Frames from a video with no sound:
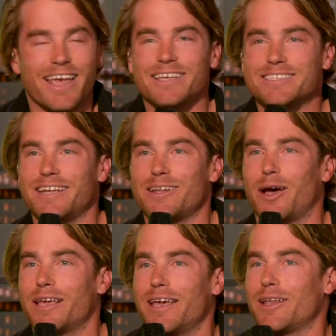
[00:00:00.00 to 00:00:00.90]
Is that,
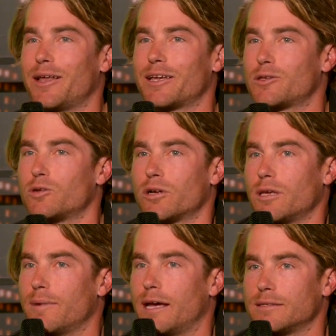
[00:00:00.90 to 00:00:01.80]
again, like
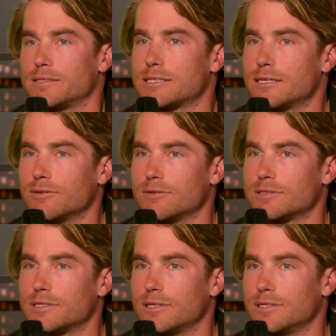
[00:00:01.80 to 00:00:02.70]
talking about
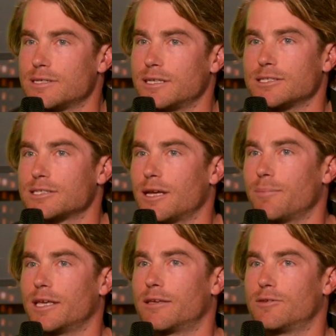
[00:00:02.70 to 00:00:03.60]
skills, is that just
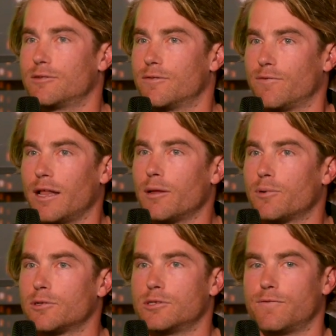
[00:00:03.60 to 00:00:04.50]
something you develop
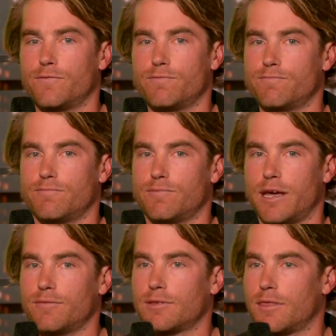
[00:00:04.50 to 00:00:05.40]
or do you
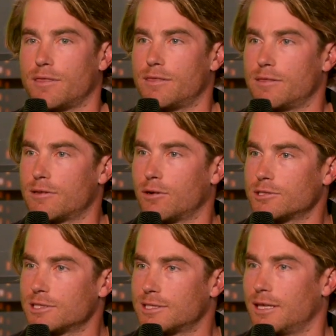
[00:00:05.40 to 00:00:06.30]
have to
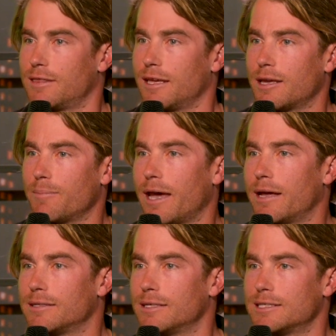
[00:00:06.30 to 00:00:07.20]
consciously think
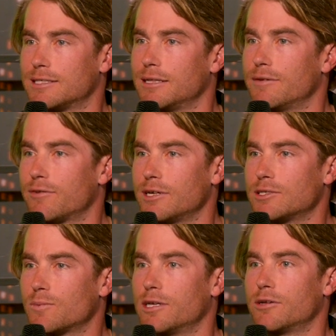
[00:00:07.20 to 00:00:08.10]
about these
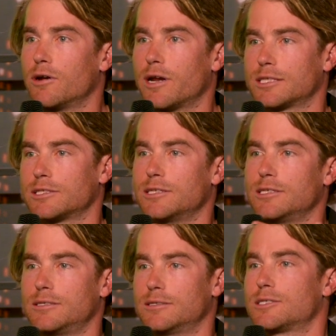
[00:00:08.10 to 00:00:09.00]
deliveries when you're not
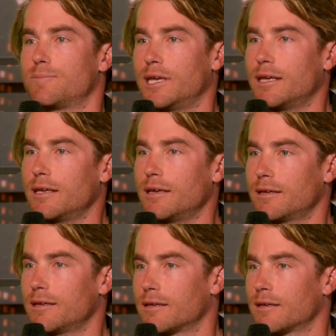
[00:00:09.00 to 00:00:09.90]
actually speaking?